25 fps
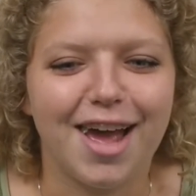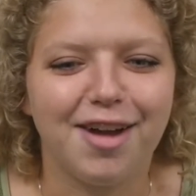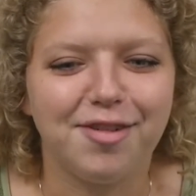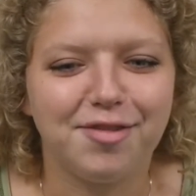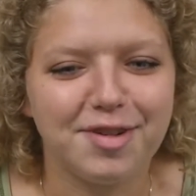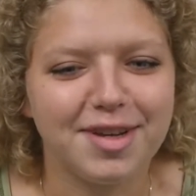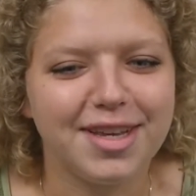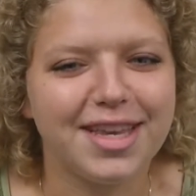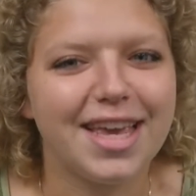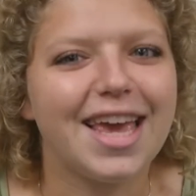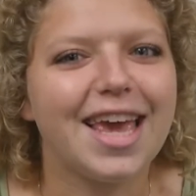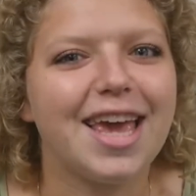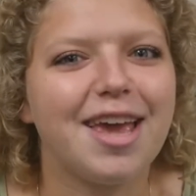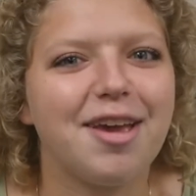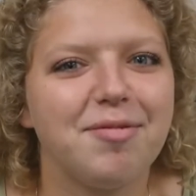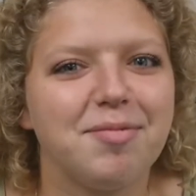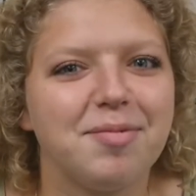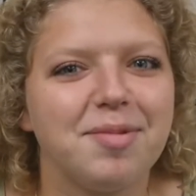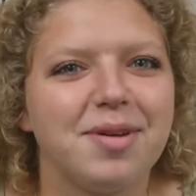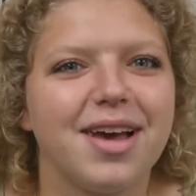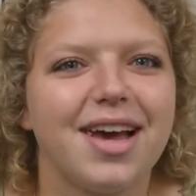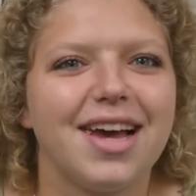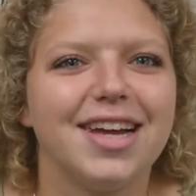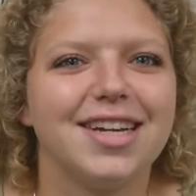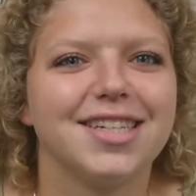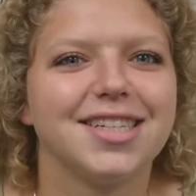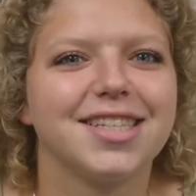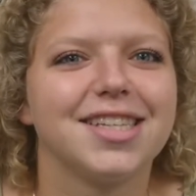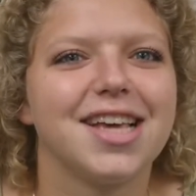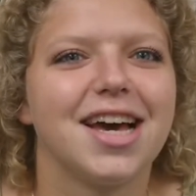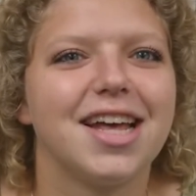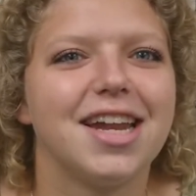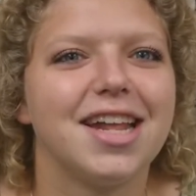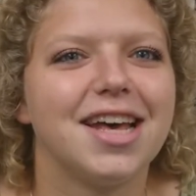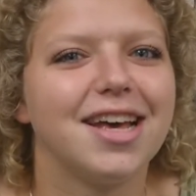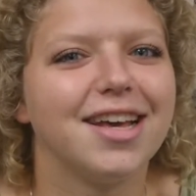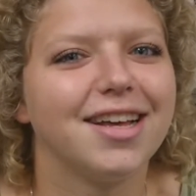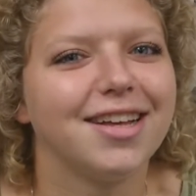every game I just
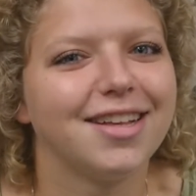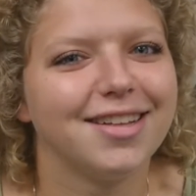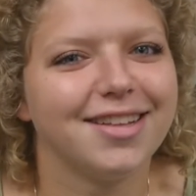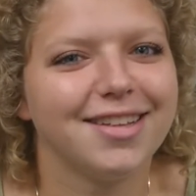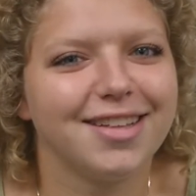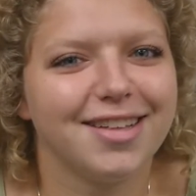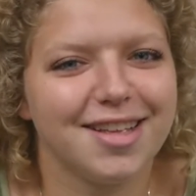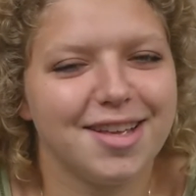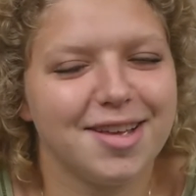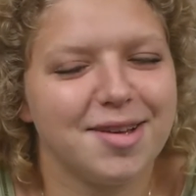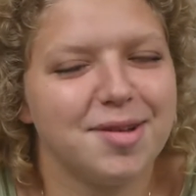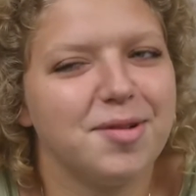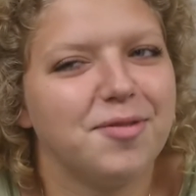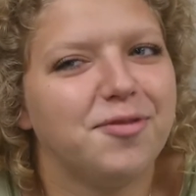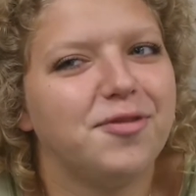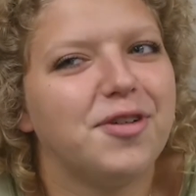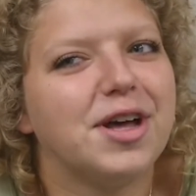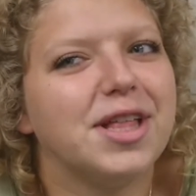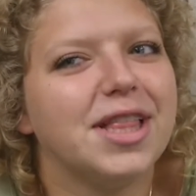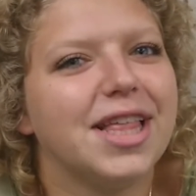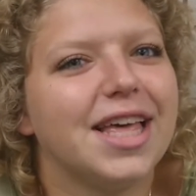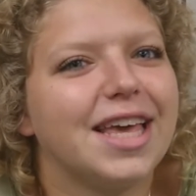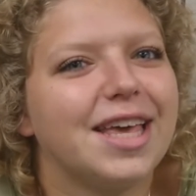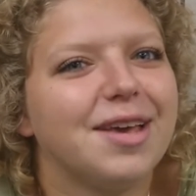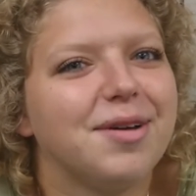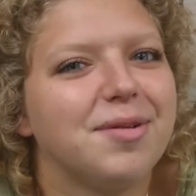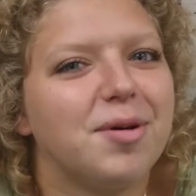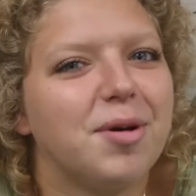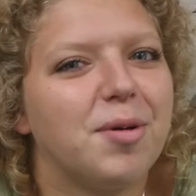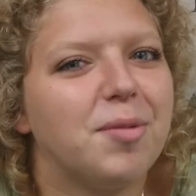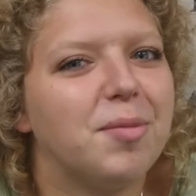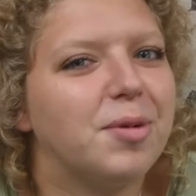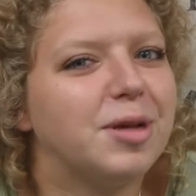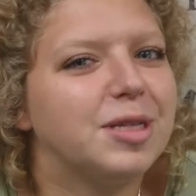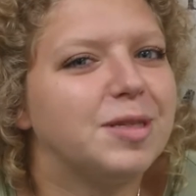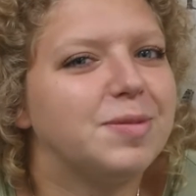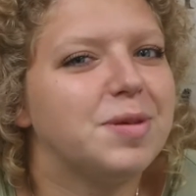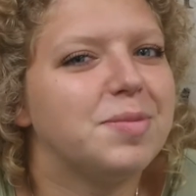kind of felt like it would
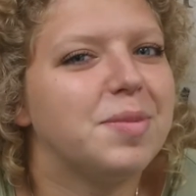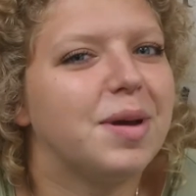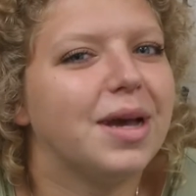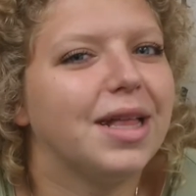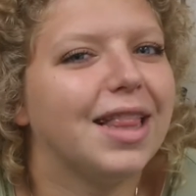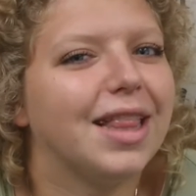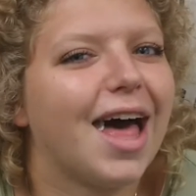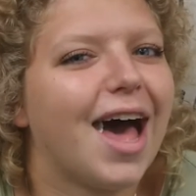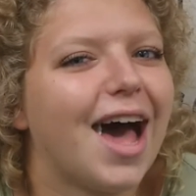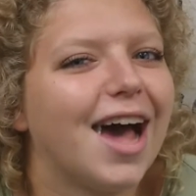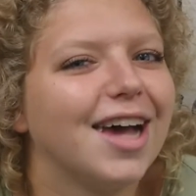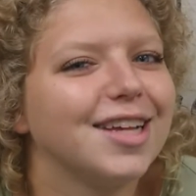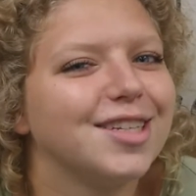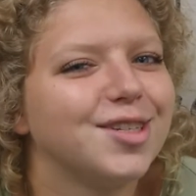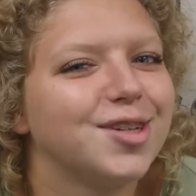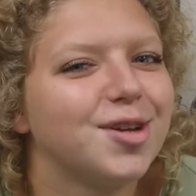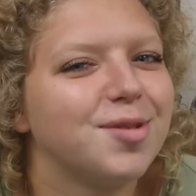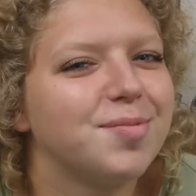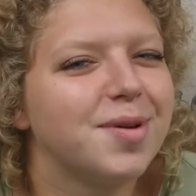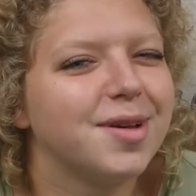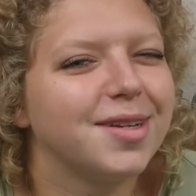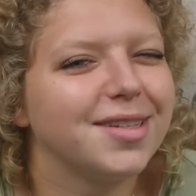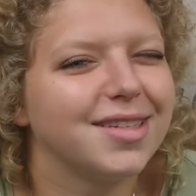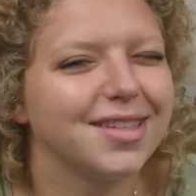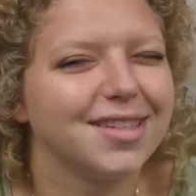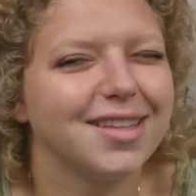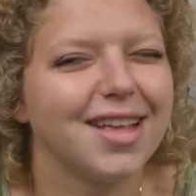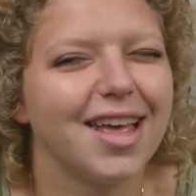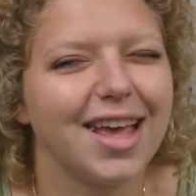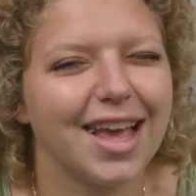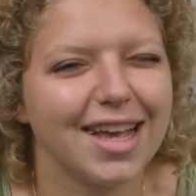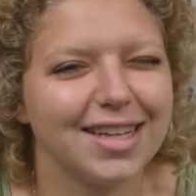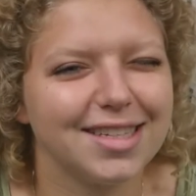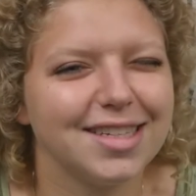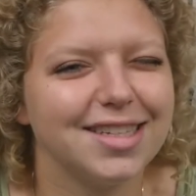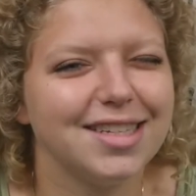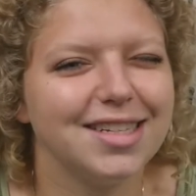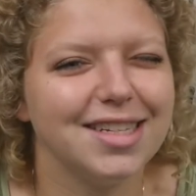almost be my last almost, like
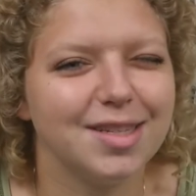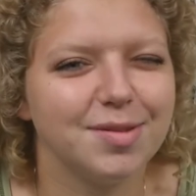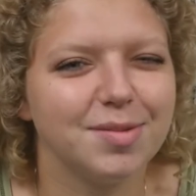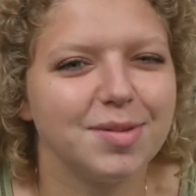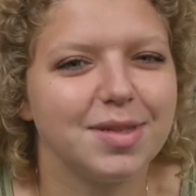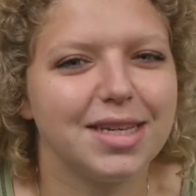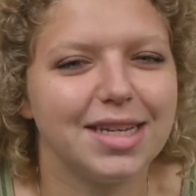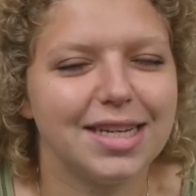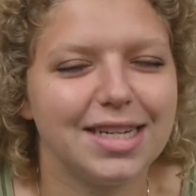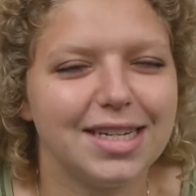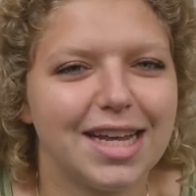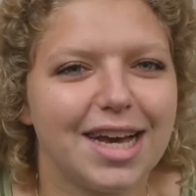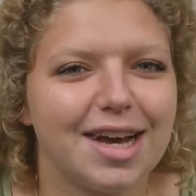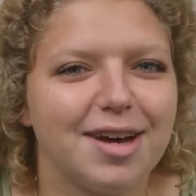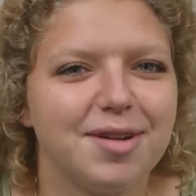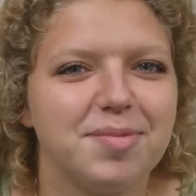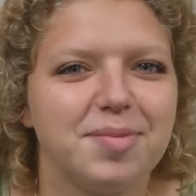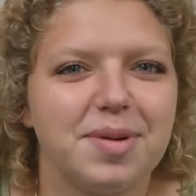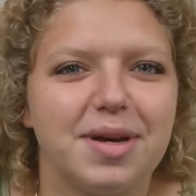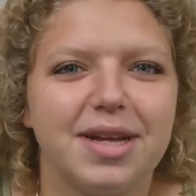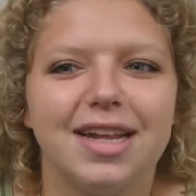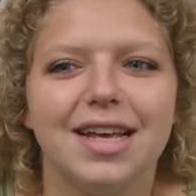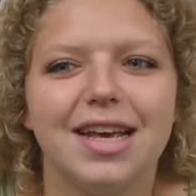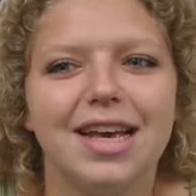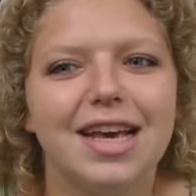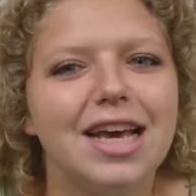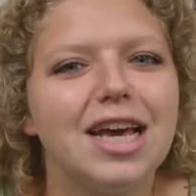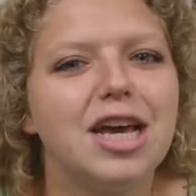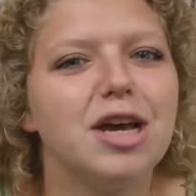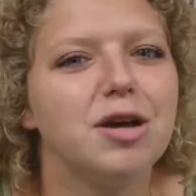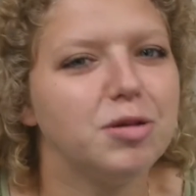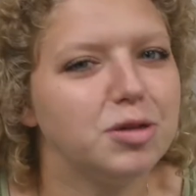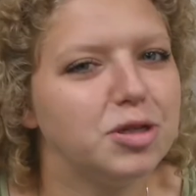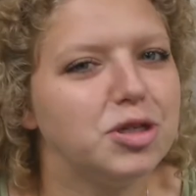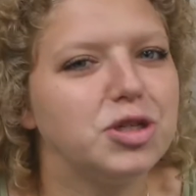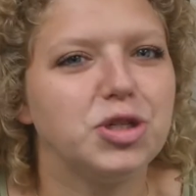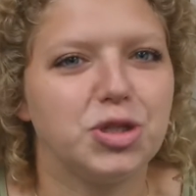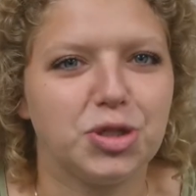as the season's getting down, but it
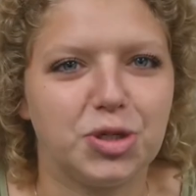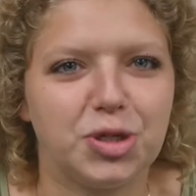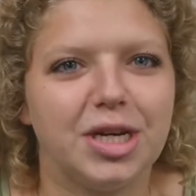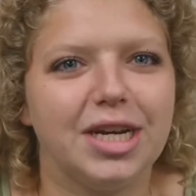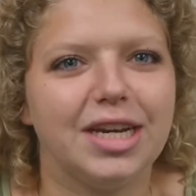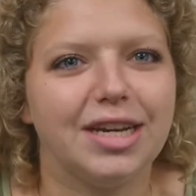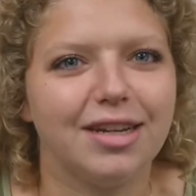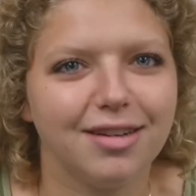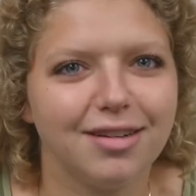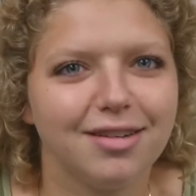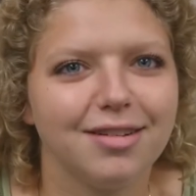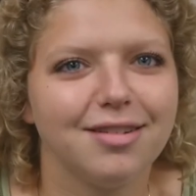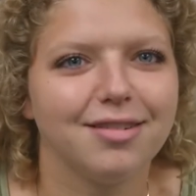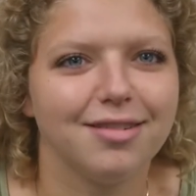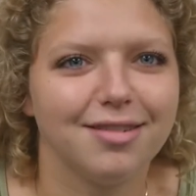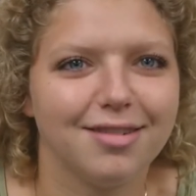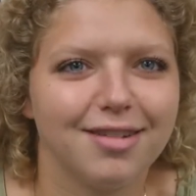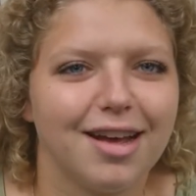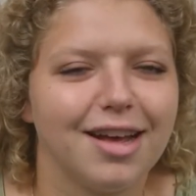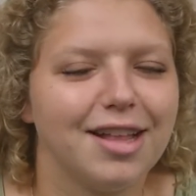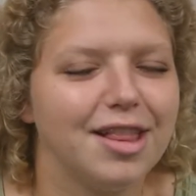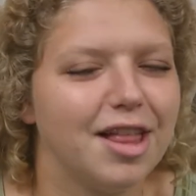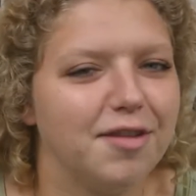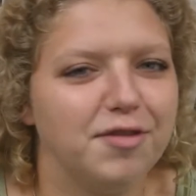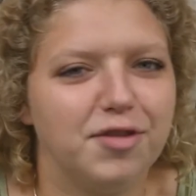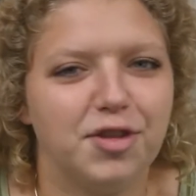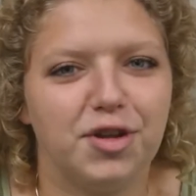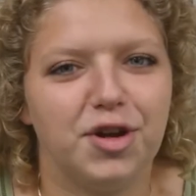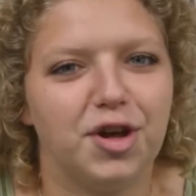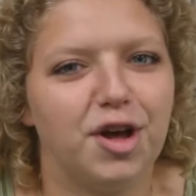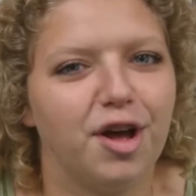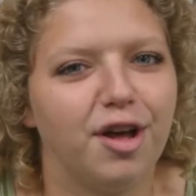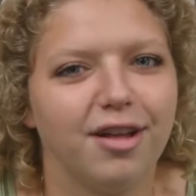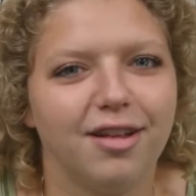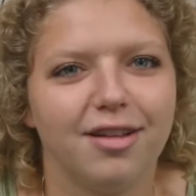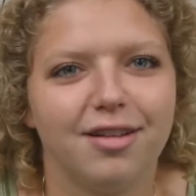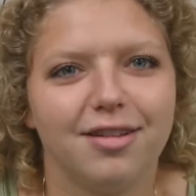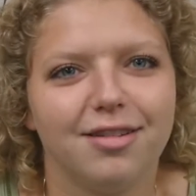was just great. I loved it
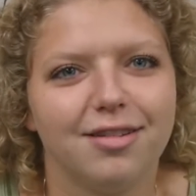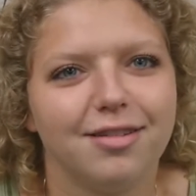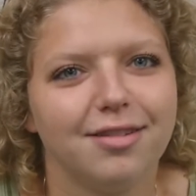all.